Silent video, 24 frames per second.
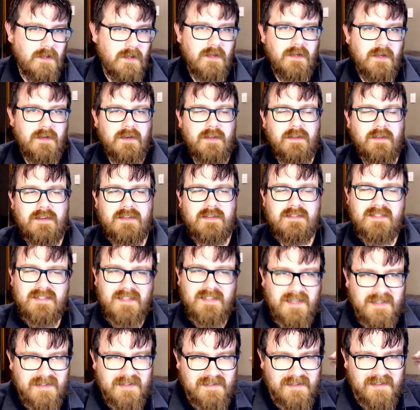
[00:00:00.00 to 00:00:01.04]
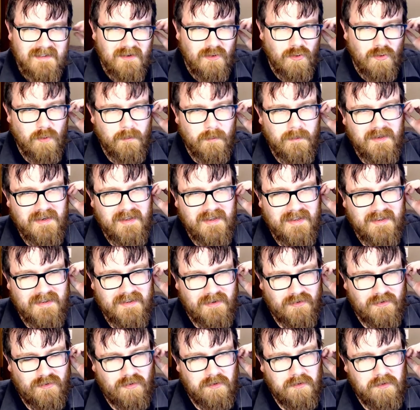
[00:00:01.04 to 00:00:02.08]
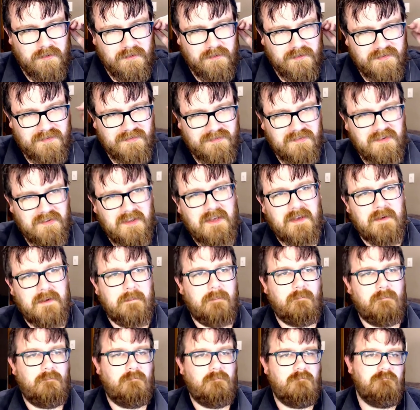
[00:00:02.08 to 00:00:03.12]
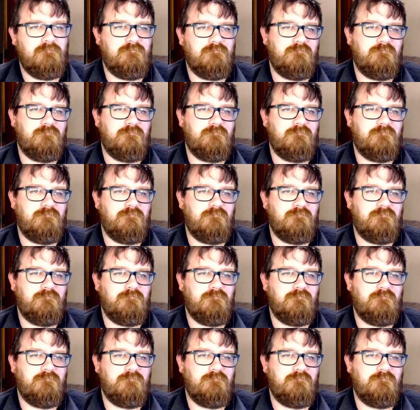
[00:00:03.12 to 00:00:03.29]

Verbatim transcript: Now this gets a little bit into some...